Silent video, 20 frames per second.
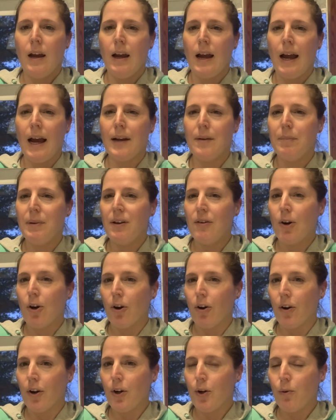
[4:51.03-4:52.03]
had been
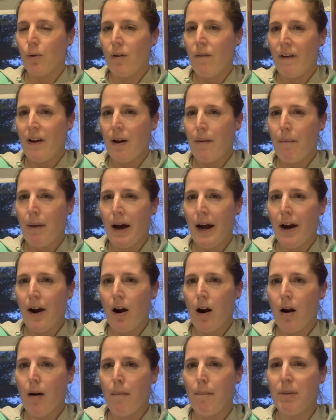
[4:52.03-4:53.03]
turned to a
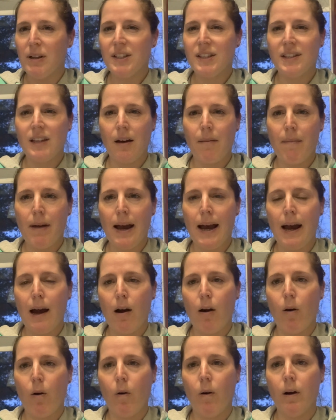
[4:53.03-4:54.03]
vampire, but
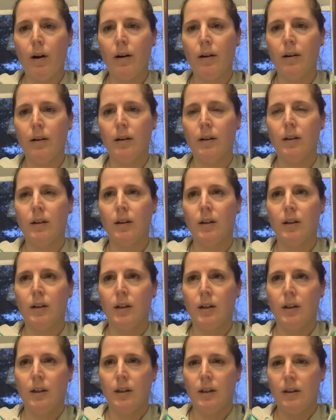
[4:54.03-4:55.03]
somehow
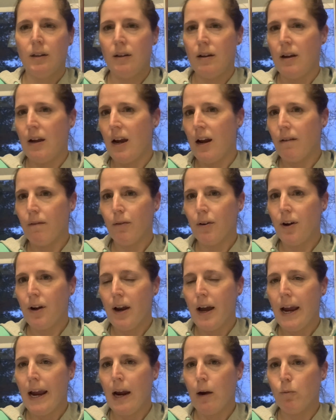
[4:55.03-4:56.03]
every
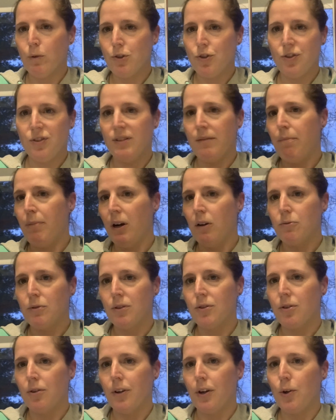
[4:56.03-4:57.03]
night when she's about
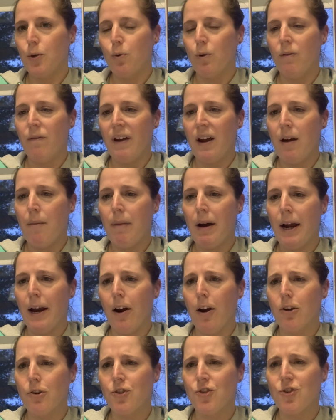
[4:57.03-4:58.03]
to turn into a
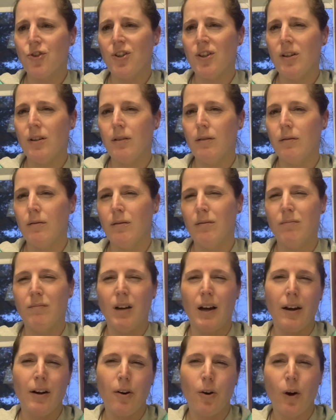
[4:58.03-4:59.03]
vampire, she,
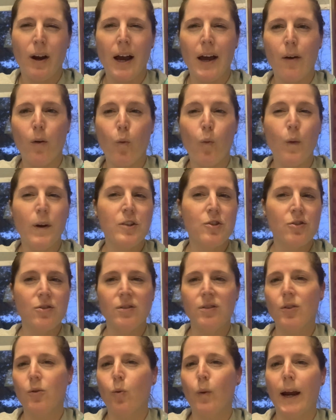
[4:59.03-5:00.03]
I don't know, kind of
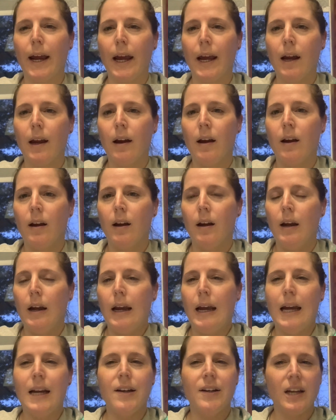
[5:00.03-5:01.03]
wishes it away
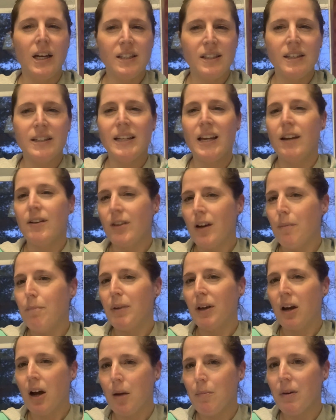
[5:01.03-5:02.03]
and doesn't end up
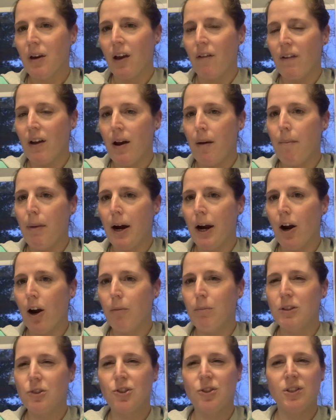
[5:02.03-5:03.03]
becoming a vampire,
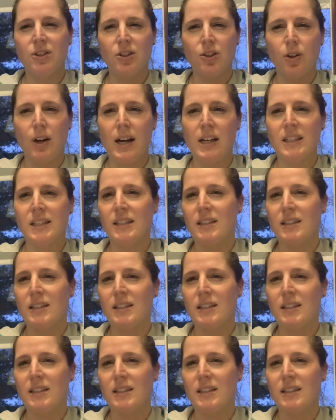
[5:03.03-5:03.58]
but she still has